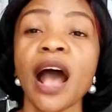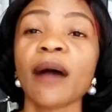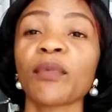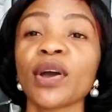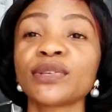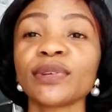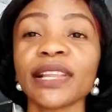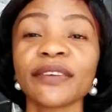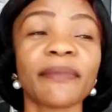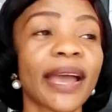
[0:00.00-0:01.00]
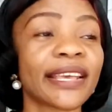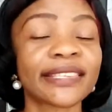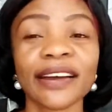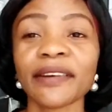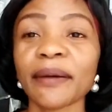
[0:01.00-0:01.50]
I'm going to leave my
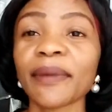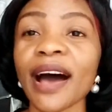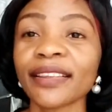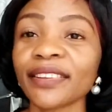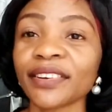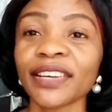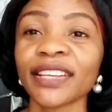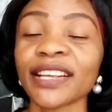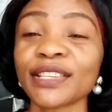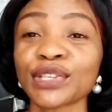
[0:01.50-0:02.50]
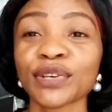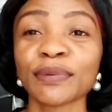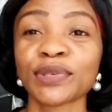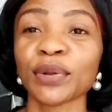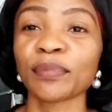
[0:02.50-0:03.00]
Instagram handle in the
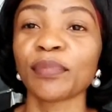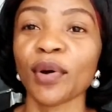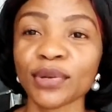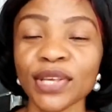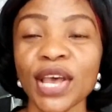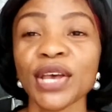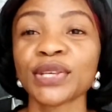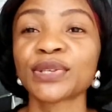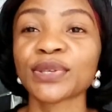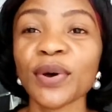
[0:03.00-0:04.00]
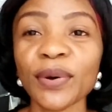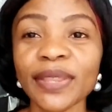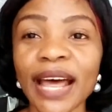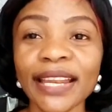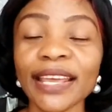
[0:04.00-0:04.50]
description box
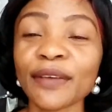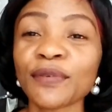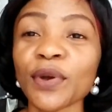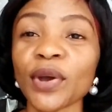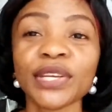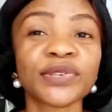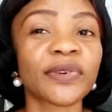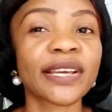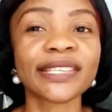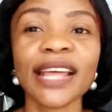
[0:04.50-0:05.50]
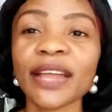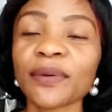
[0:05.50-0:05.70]
so that if you're interested,